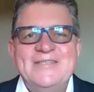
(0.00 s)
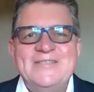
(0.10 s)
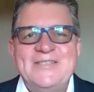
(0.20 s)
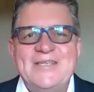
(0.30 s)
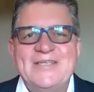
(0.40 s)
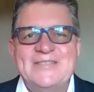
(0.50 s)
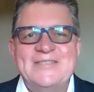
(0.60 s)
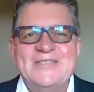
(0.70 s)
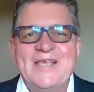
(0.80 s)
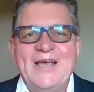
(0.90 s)
She
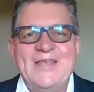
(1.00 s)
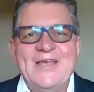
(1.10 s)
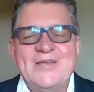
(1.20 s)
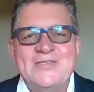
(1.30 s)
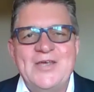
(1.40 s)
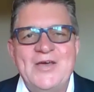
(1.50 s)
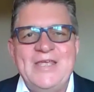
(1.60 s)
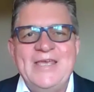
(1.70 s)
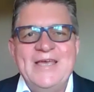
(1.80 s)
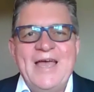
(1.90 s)
is an
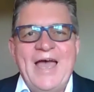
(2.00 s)
attorney,